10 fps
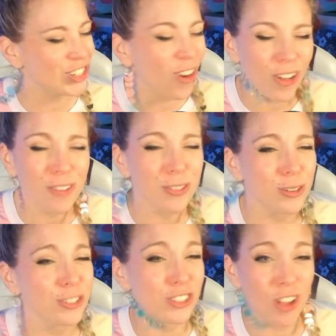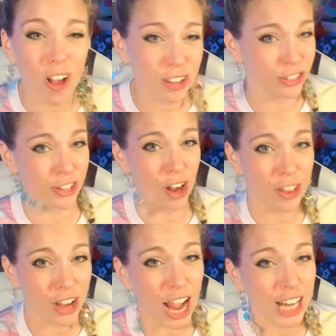All of those songs or
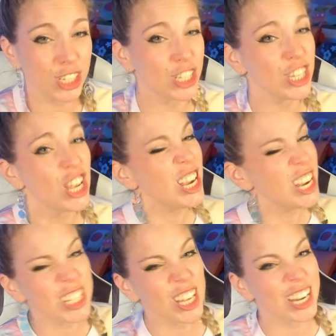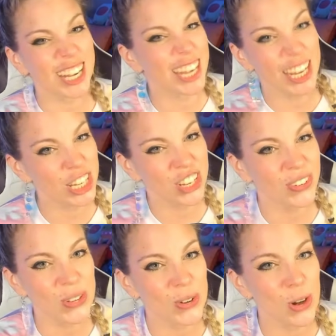other actions, he's gonna gain you a
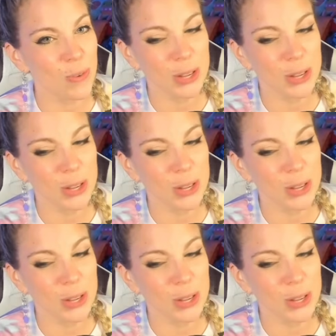lore when